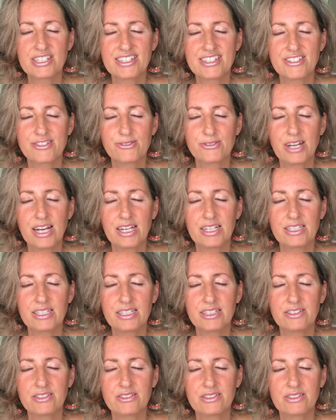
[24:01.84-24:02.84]

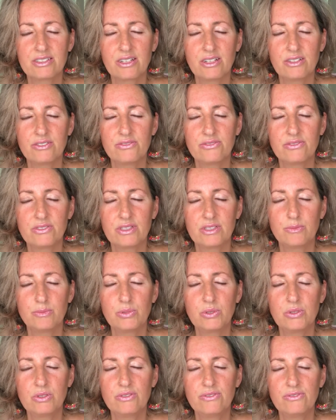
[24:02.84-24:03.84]
surrounding yourself in a
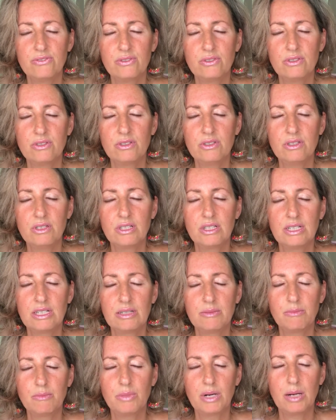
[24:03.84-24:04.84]
beautiful
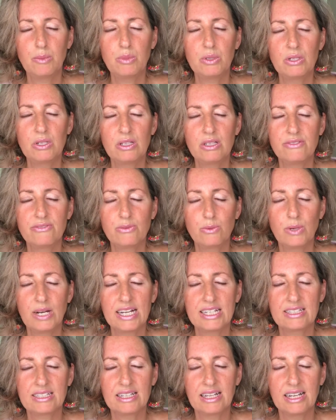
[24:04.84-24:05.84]
bubble of
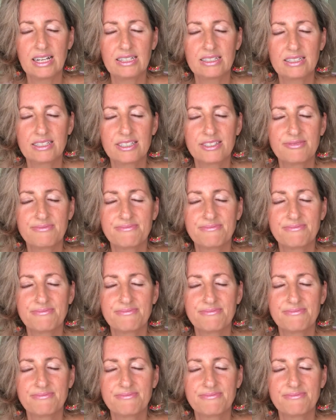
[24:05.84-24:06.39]
white light.